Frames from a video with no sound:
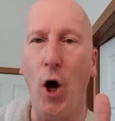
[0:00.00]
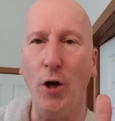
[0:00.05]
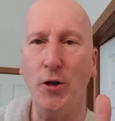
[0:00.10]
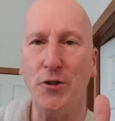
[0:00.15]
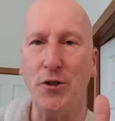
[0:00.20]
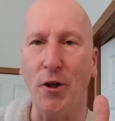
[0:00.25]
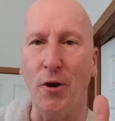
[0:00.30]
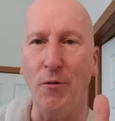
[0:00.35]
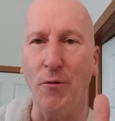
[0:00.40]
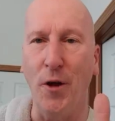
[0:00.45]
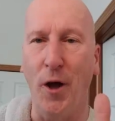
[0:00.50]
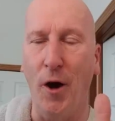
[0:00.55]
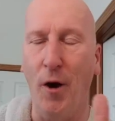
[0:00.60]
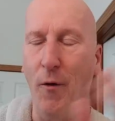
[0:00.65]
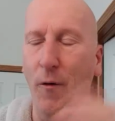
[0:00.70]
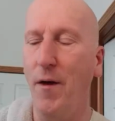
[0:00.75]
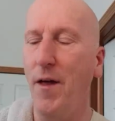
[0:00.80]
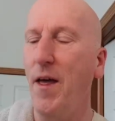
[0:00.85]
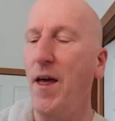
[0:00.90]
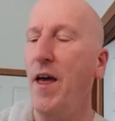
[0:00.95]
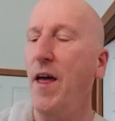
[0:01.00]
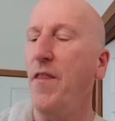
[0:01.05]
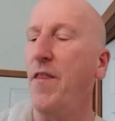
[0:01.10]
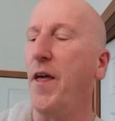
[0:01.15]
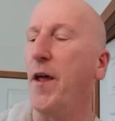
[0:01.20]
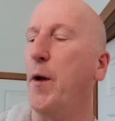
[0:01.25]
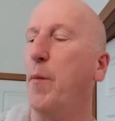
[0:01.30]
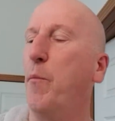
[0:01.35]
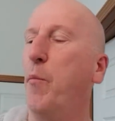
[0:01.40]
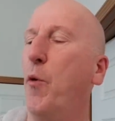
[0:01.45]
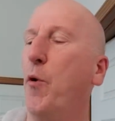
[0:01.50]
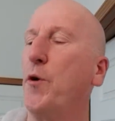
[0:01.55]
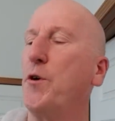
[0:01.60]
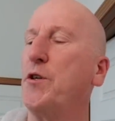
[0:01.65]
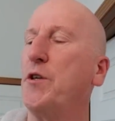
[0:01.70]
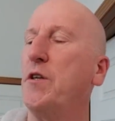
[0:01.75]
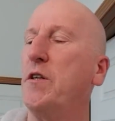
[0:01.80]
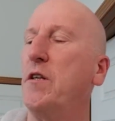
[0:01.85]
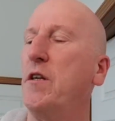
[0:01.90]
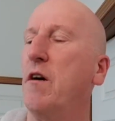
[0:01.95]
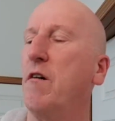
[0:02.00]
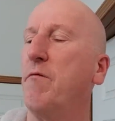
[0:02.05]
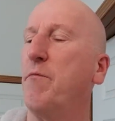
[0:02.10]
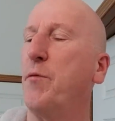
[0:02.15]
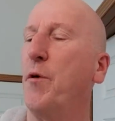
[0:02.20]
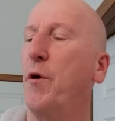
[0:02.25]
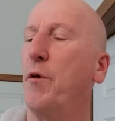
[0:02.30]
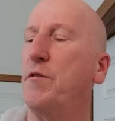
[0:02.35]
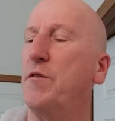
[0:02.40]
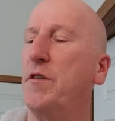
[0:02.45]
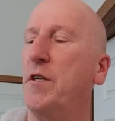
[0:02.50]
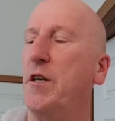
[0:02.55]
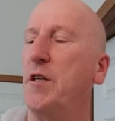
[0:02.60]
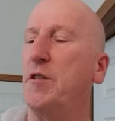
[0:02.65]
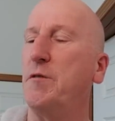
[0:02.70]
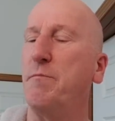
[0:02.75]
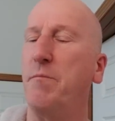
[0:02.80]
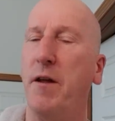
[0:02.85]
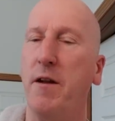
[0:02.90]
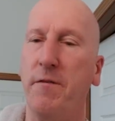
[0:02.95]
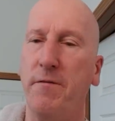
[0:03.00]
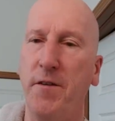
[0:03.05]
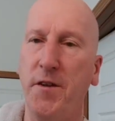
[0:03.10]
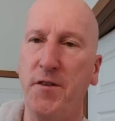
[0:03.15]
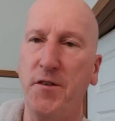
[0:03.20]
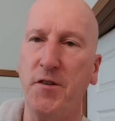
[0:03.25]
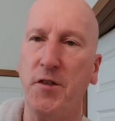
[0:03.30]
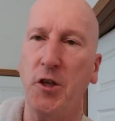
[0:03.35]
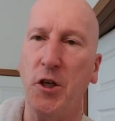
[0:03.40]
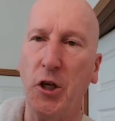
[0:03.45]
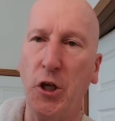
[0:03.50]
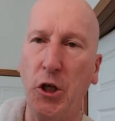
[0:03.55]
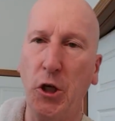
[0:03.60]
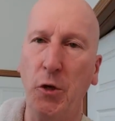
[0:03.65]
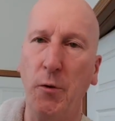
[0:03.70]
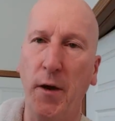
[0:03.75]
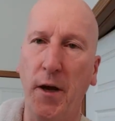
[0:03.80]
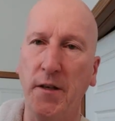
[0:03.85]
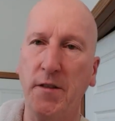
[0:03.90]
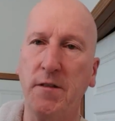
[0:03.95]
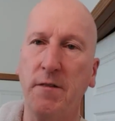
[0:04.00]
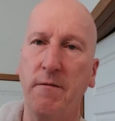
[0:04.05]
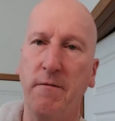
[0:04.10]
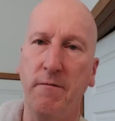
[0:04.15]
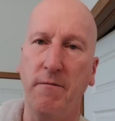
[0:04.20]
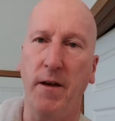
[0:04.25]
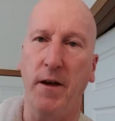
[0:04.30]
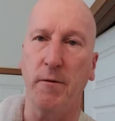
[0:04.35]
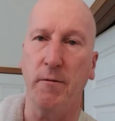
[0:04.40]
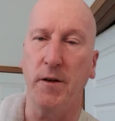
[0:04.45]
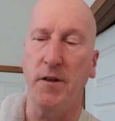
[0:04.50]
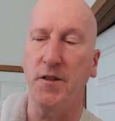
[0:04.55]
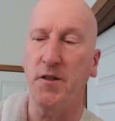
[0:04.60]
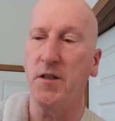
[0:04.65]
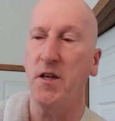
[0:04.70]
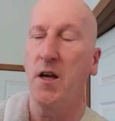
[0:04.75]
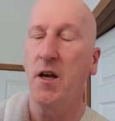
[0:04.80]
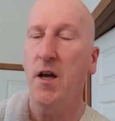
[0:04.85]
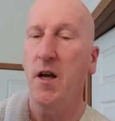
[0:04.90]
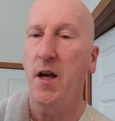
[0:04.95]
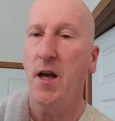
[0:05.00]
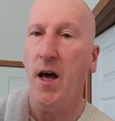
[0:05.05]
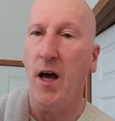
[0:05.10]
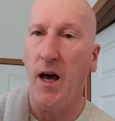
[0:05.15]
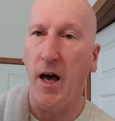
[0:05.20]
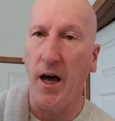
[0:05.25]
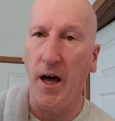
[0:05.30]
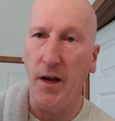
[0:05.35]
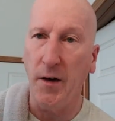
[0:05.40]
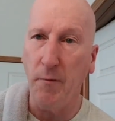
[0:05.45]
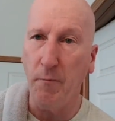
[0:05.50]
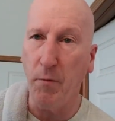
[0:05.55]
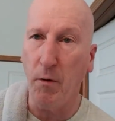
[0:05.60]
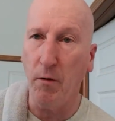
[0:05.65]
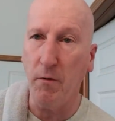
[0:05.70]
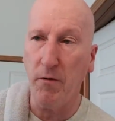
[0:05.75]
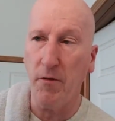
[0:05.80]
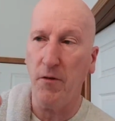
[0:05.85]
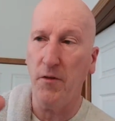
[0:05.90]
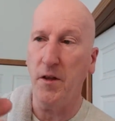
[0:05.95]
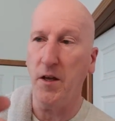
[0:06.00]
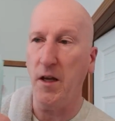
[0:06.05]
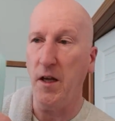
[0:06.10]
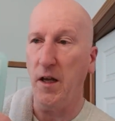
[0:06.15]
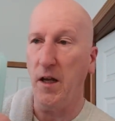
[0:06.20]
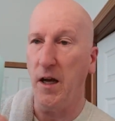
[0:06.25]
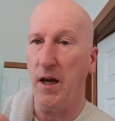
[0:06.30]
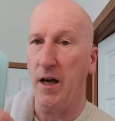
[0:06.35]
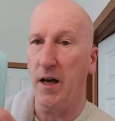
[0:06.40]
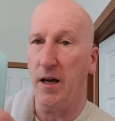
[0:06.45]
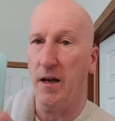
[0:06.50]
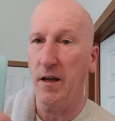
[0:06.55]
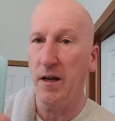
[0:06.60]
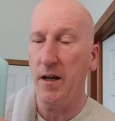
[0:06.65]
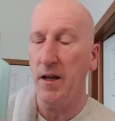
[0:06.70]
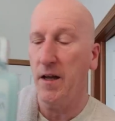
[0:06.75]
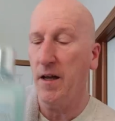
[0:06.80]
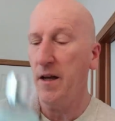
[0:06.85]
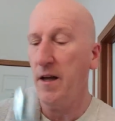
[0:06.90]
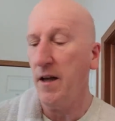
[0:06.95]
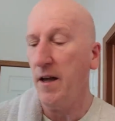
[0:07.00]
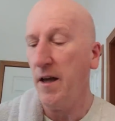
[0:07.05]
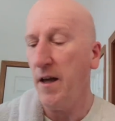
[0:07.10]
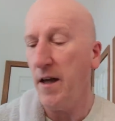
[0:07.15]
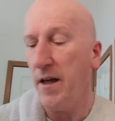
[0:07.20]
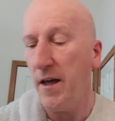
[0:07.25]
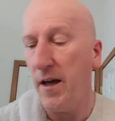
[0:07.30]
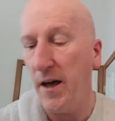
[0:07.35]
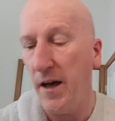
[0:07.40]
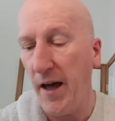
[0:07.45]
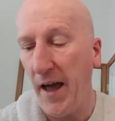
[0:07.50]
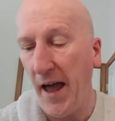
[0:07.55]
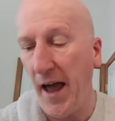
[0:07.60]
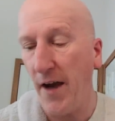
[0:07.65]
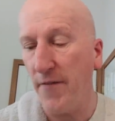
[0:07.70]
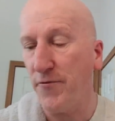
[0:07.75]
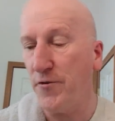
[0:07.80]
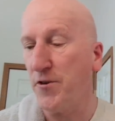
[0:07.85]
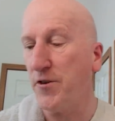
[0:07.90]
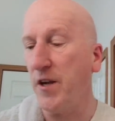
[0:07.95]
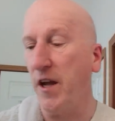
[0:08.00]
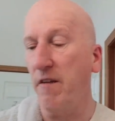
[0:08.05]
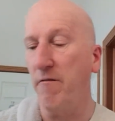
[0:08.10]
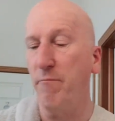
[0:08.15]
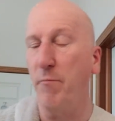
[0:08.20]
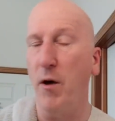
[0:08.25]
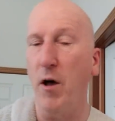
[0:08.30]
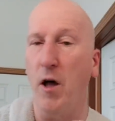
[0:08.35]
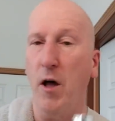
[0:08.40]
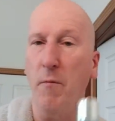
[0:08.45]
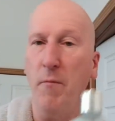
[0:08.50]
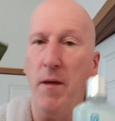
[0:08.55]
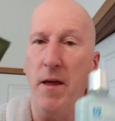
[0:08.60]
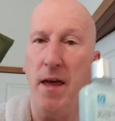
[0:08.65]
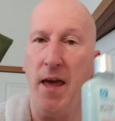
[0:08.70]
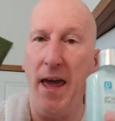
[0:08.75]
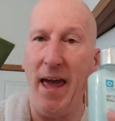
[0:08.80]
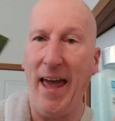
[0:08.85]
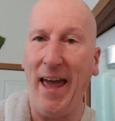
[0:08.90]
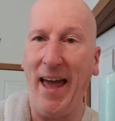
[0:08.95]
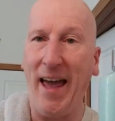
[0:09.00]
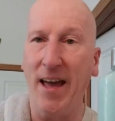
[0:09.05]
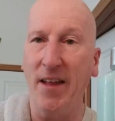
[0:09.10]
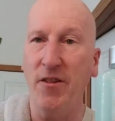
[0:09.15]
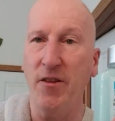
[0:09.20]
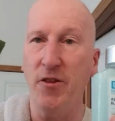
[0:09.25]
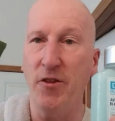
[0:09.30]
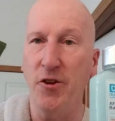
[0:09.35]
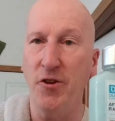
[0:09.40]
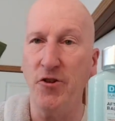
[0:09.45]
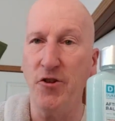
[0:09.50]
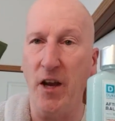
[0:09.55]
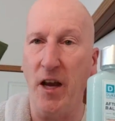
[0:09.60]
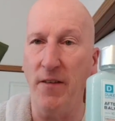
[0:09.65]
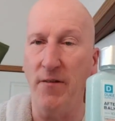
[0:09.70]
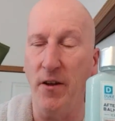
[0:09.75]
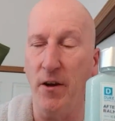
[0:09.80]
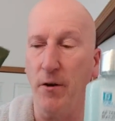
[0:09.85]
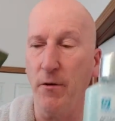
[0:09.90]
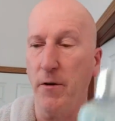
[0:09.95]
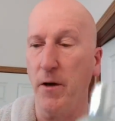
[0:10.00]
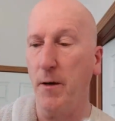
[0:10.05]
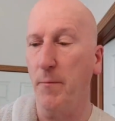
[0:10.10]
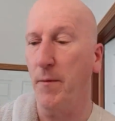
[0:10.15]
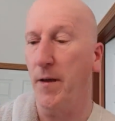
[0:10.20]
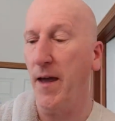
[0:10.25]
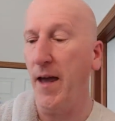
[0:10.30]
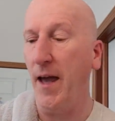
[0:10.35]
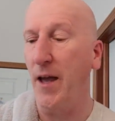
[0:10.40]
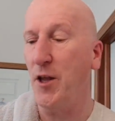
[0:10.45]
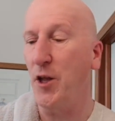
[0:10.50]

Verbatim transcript: Also know that a portion of proceeds benefits U.S. veterans on um, both the uh, uh, aftershave balm, and the shaving cream.